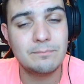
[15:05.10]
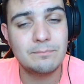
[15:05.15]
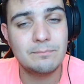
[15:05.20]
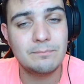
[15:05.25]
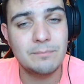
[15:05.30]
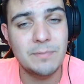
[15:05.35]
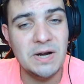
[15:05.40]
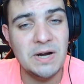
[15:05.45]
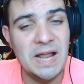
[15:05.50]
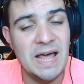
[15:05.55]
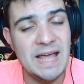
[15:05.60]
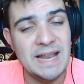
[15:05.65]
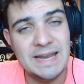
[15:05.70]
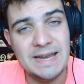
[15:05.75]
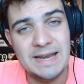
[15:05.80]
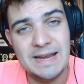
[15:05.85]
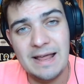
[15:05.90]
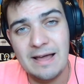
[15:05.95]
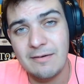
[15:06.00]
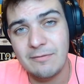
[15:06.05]
but I
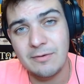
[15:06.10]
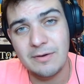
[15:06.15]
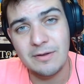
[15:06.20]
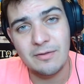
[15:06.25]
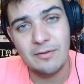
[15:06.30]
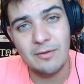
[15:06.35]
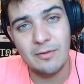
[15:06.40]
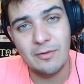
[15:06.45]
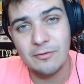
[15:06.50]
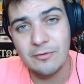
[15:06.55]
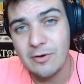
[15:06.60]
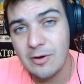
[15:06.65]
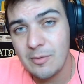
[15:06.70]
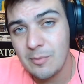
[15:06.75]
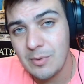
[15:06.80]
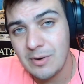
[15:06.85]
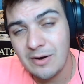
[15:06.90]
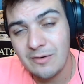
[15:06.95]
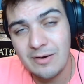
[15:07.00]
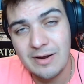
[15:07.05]
didn't have Free Solo Scrub
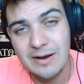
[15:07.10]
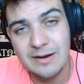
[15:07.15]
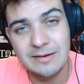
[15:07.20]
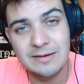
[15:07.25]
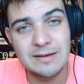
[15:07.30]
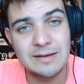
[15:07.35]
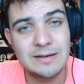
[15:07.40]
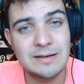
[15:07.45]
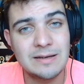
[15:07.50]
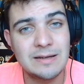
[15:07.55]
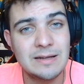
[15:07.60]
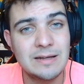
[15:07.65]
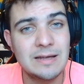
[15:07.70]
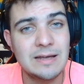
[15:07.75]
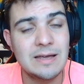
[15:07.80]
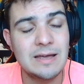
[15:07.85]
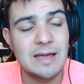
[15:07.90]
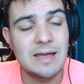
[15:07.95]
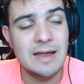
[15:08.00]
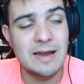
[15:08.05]
when I ranked it,
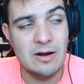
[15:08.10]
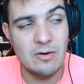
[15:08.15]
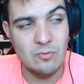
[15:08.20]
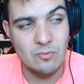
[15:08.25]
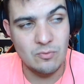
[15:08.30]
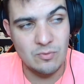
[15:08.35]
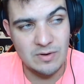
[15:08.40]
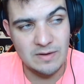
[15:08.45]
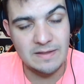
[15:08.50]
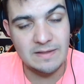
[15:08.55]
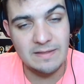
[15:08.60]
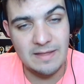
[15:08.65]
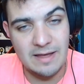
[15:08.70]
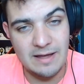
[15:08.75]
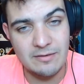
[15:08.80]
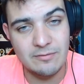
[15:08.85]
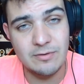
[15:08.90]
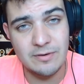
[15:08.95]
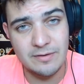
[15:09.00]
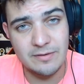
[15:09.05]
and I really
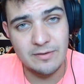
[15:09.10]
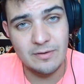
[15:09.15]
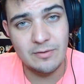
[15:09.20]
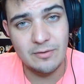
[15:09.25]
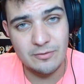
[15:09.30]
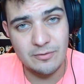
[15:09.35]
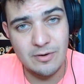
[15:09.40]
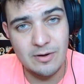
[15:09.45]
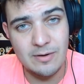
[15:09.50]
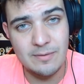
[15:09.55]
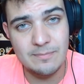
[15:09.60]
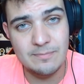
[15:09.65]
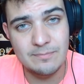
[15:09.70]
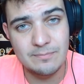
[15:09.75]
like Free Solo Scrub.